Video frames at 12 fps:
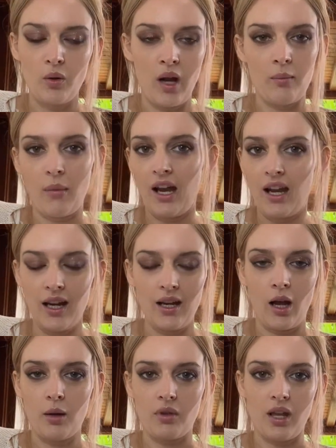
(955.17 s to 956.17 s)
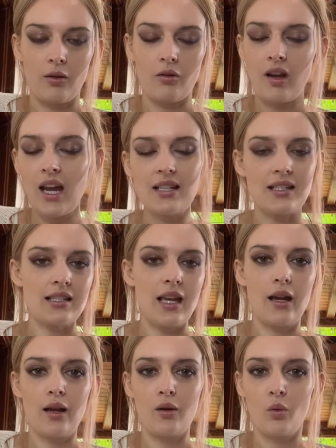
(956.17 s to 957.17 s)
in my hypothetical case, I
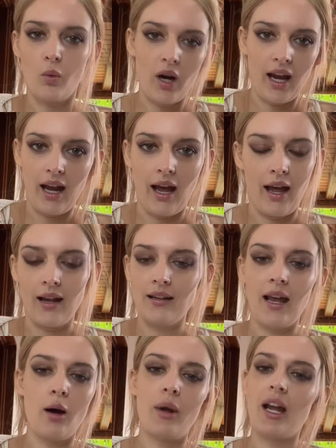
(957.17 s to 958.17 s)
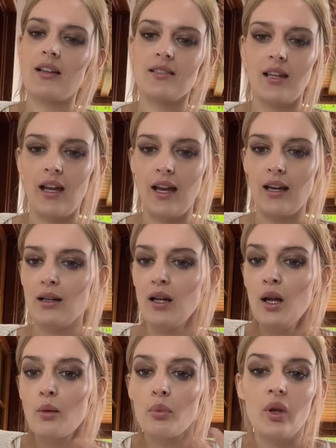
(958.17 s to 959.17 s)
said what I had. Now my next line,
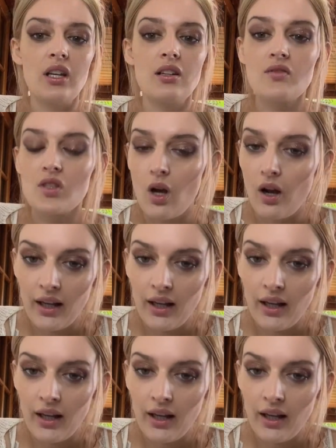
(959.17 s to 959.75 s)
plaintiff sought